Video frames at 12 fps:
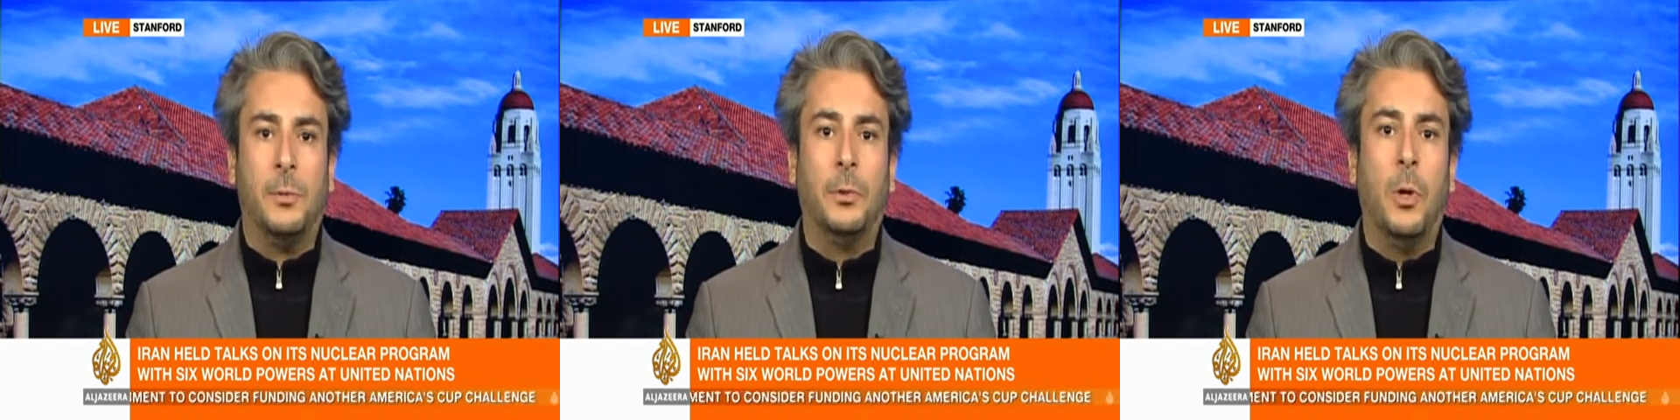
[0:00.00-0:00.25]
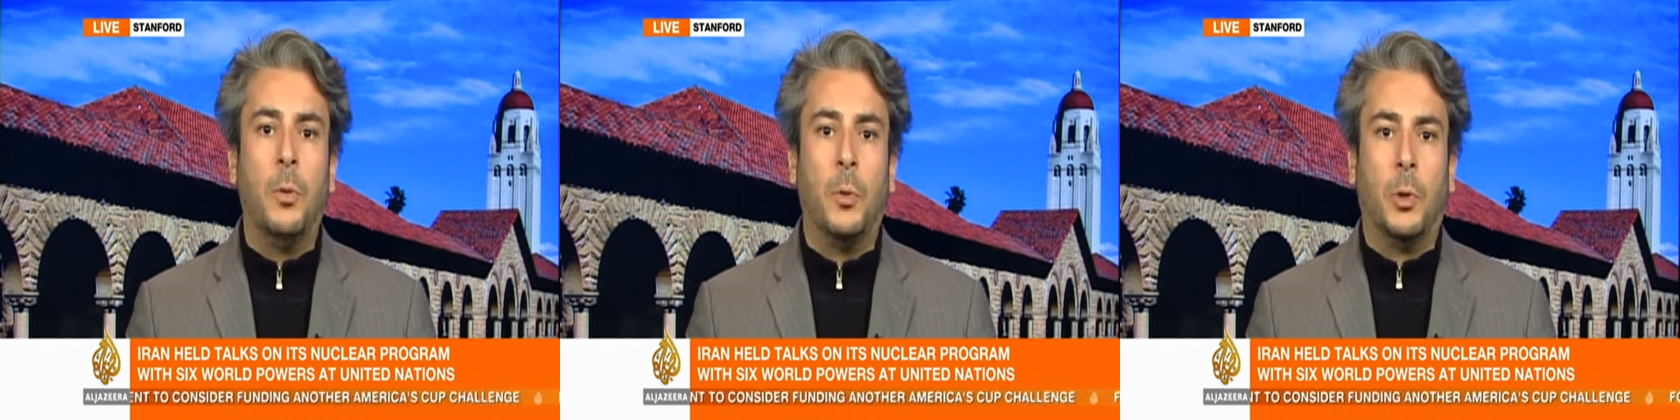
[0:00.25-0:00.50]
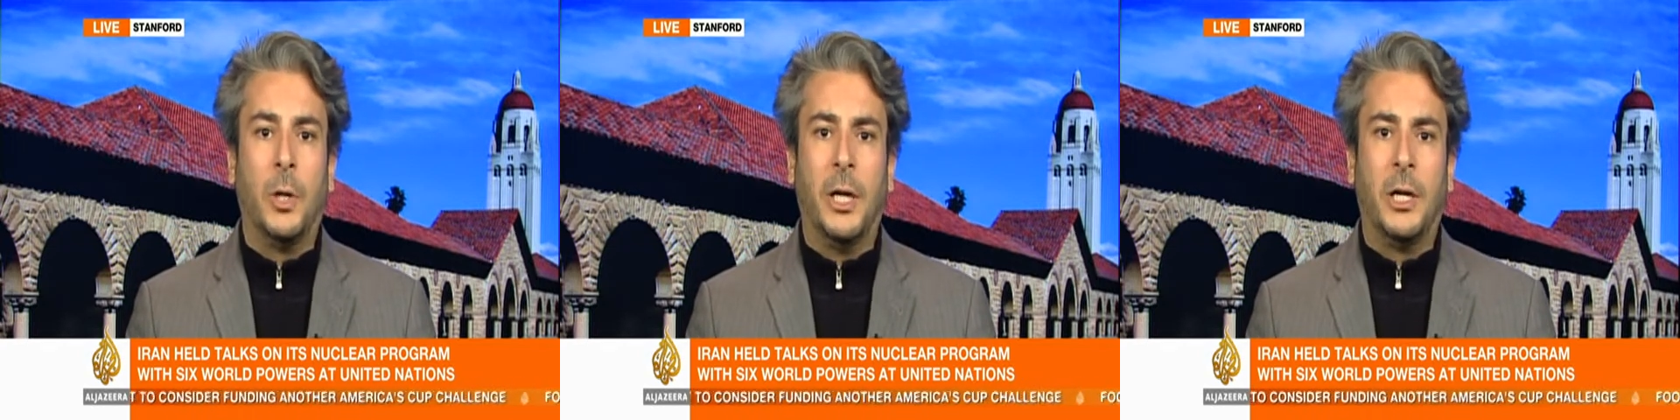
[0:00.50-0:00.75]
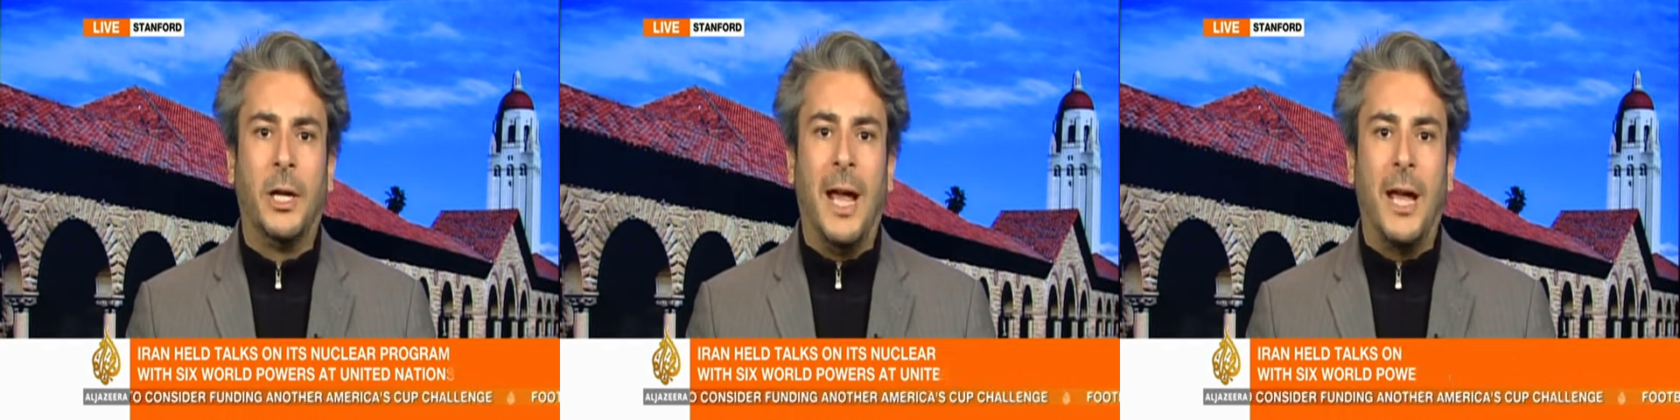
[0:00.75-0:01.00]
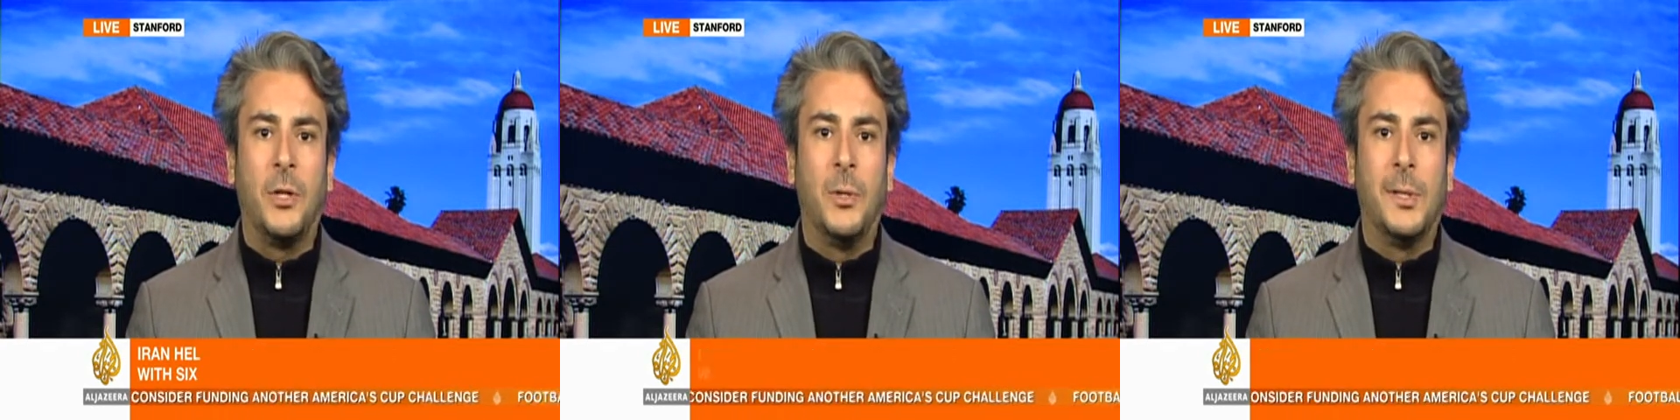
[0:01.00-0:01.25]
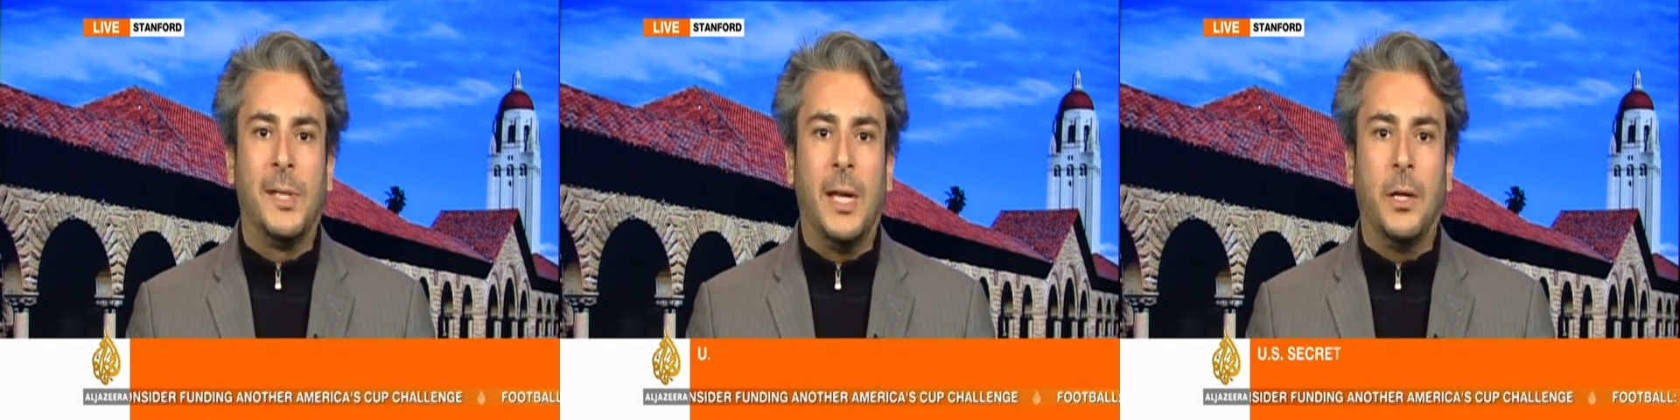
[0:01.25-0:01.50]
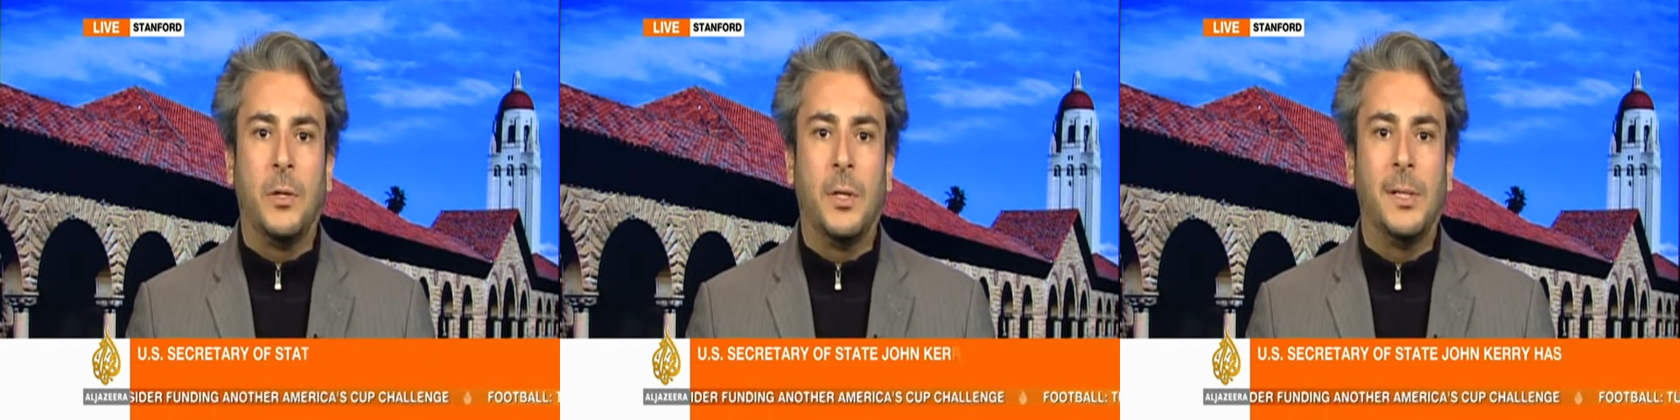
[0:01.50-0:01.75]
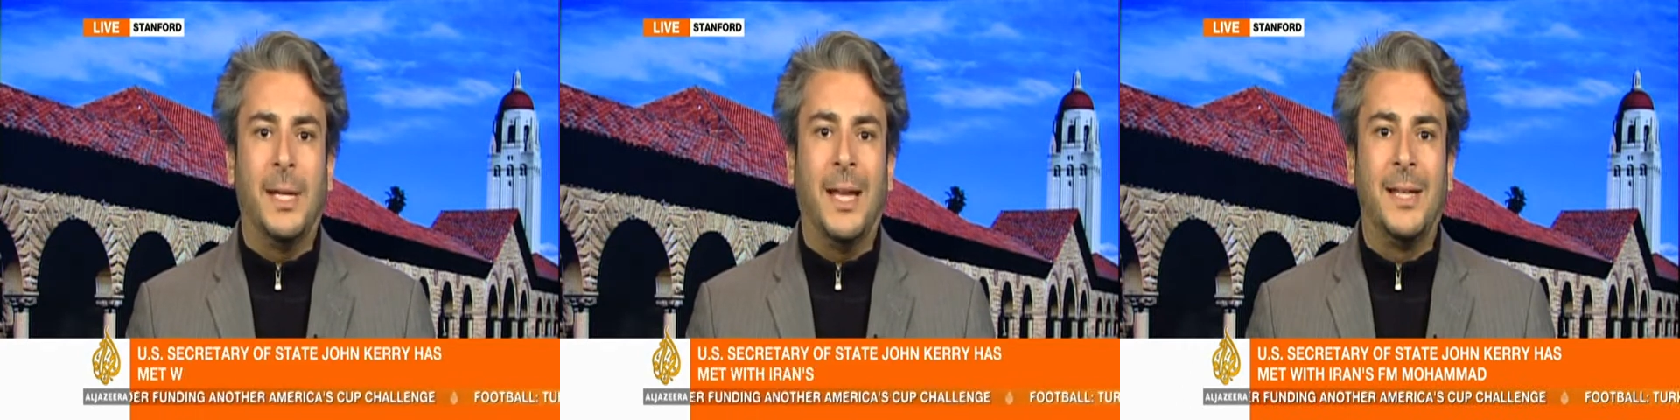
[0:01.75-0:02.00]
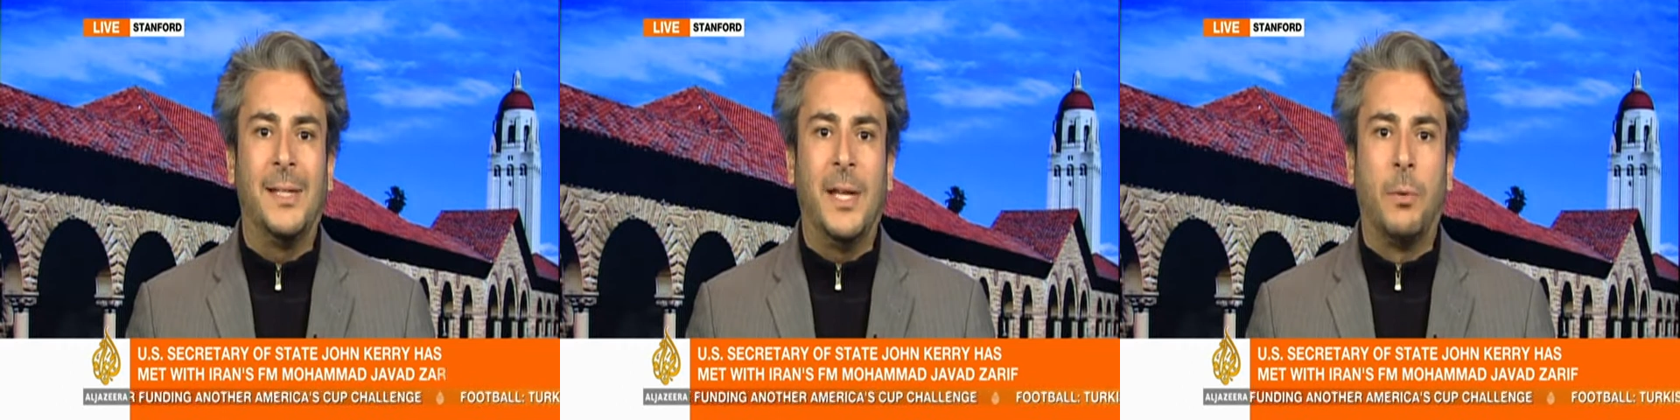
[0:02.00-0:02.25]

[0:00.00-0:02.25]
global international sanctions against